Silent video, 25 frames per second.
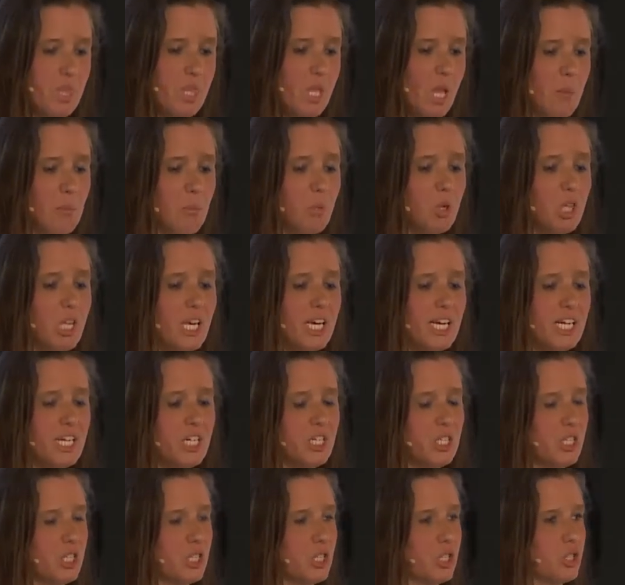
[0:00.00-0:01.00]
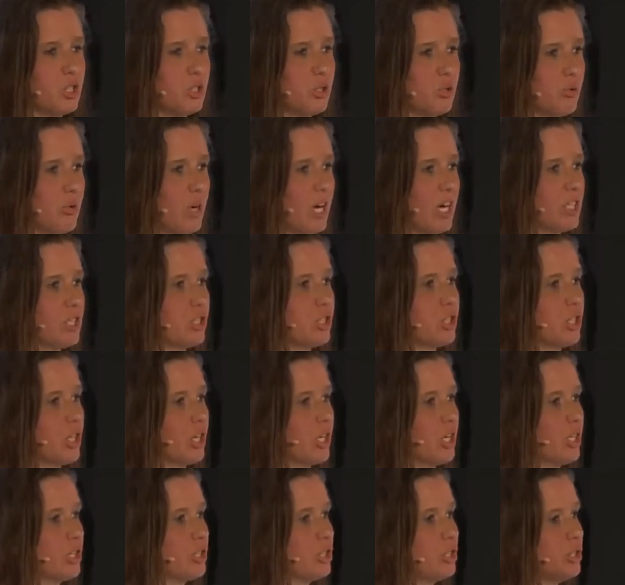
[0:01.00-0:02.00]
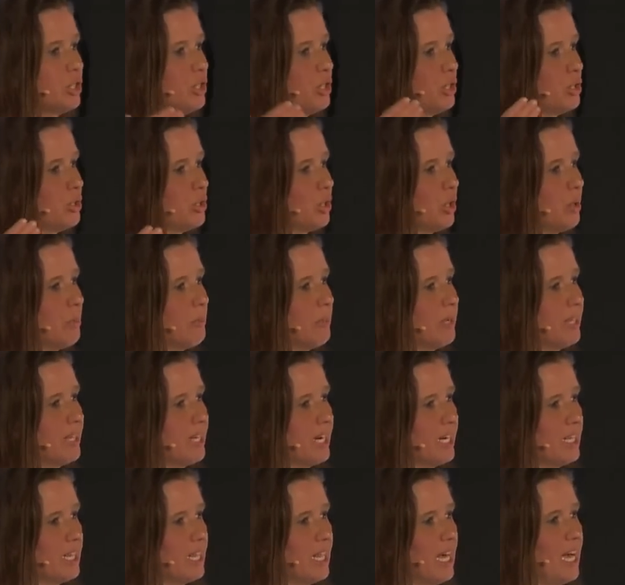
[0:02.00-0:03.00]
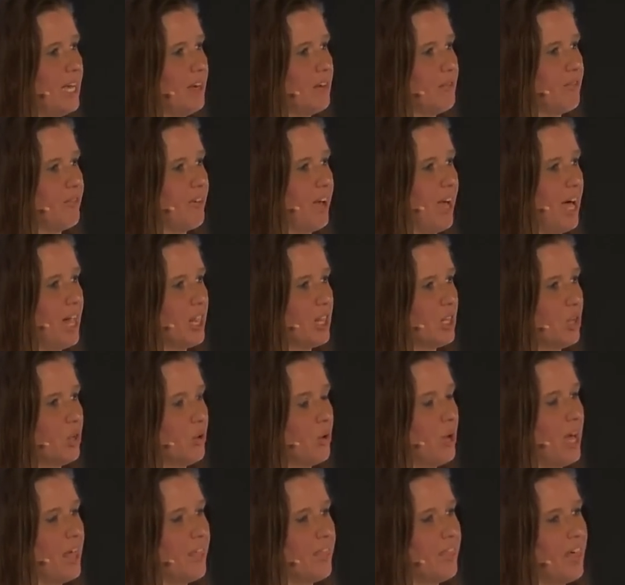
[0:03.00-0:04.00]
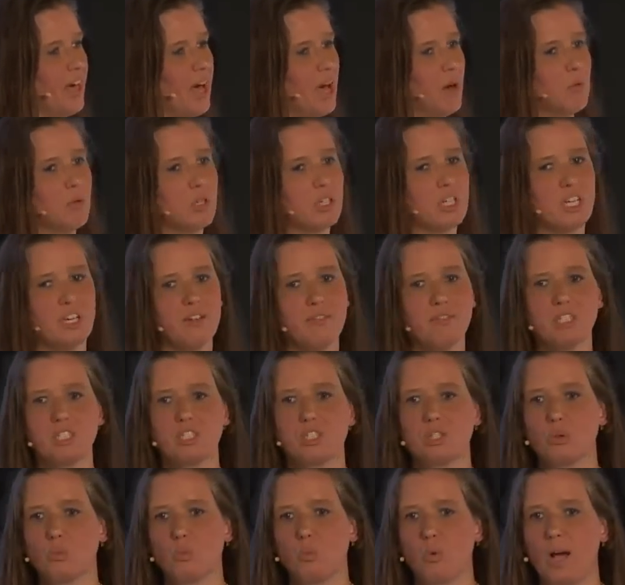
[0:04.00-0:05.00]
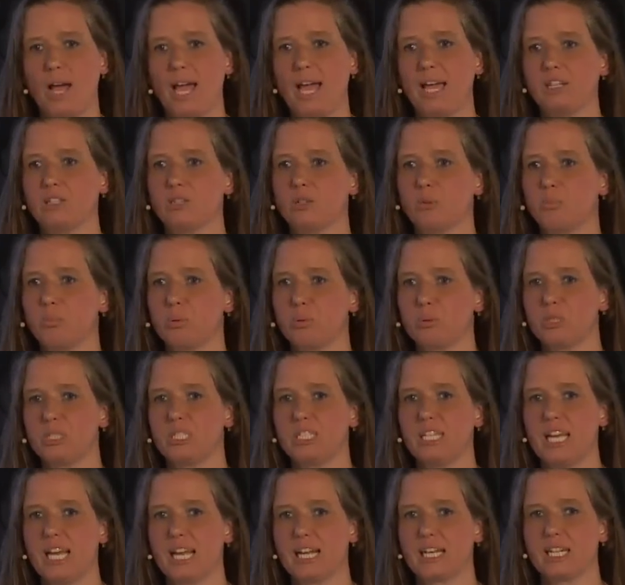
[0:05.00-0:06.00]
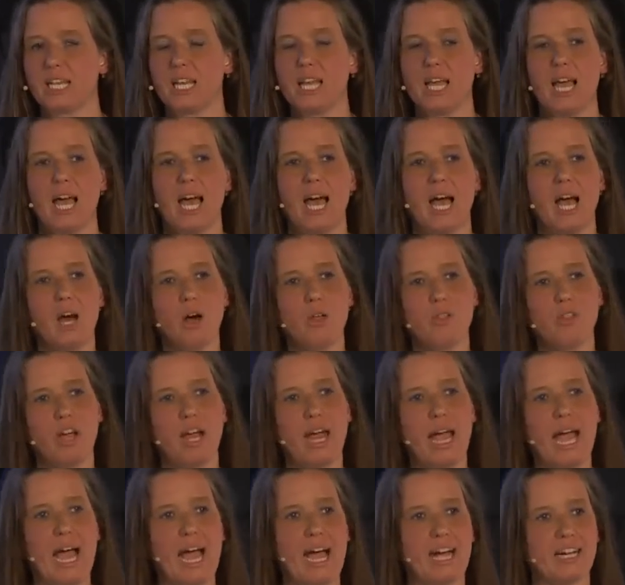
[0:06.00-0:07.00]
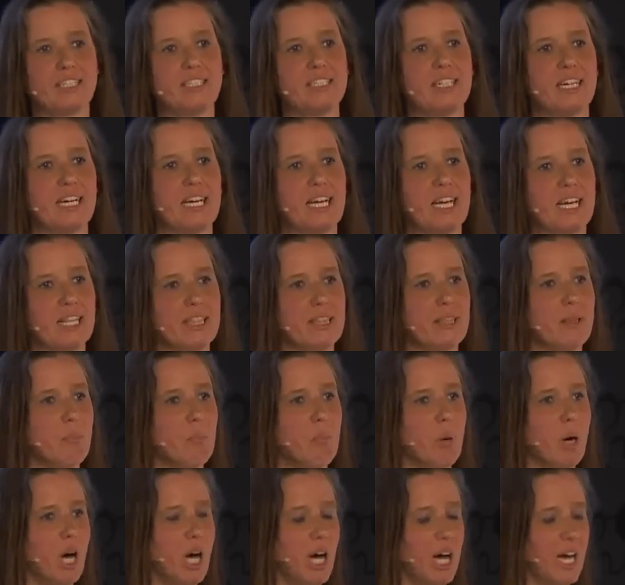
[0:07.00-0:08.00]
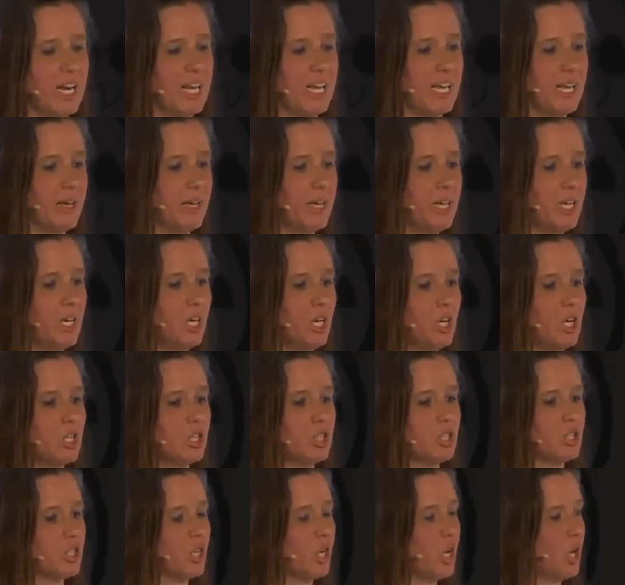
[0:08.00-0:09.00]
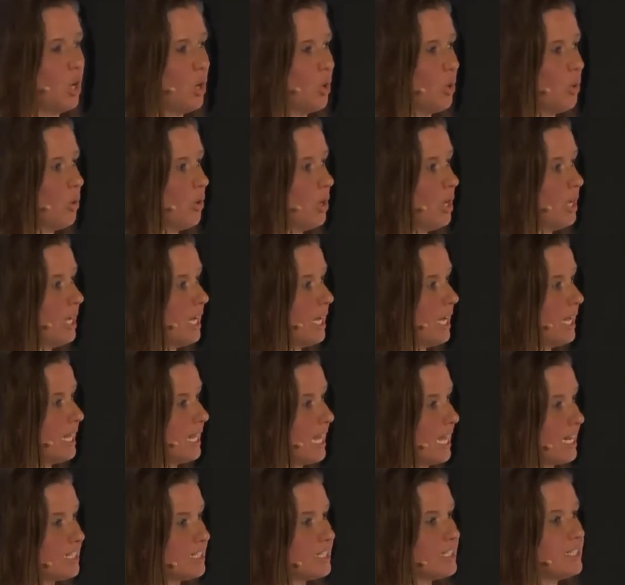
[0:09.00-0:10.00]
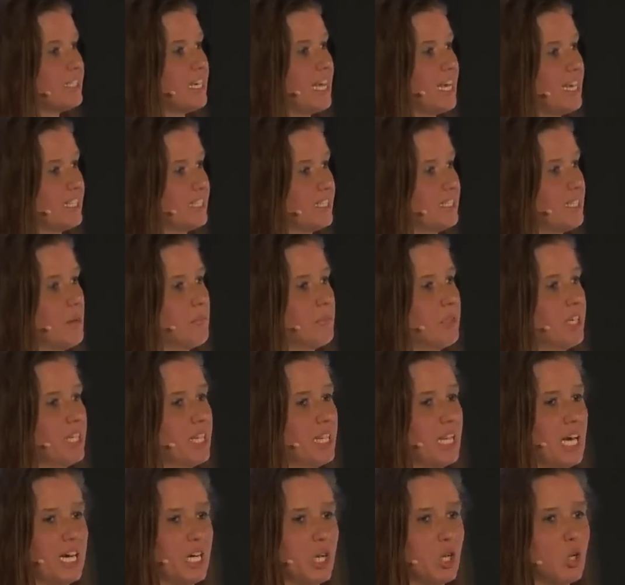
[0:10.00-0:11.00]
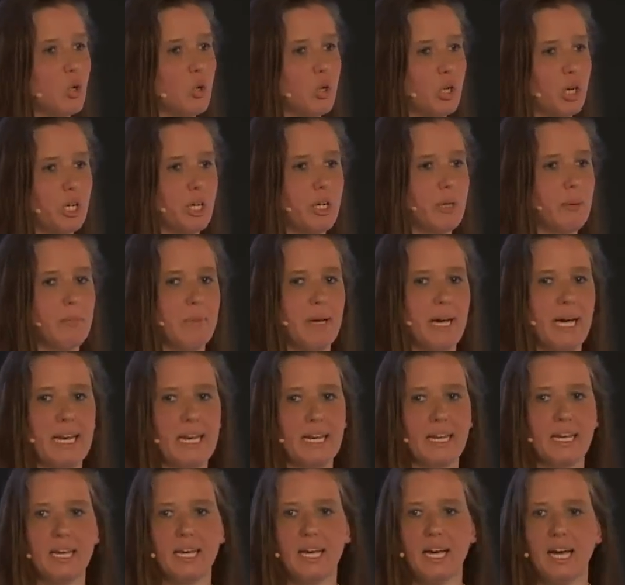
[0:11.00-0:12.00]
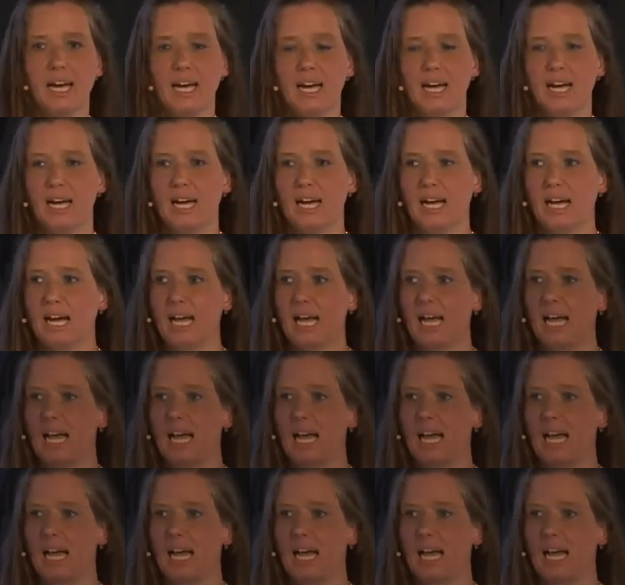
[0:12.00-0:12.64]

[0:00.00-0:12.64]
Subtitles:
molecular structure to determine their light value, and that would give us a way to predict how they're acting in the body. So let's take something like curcumin. I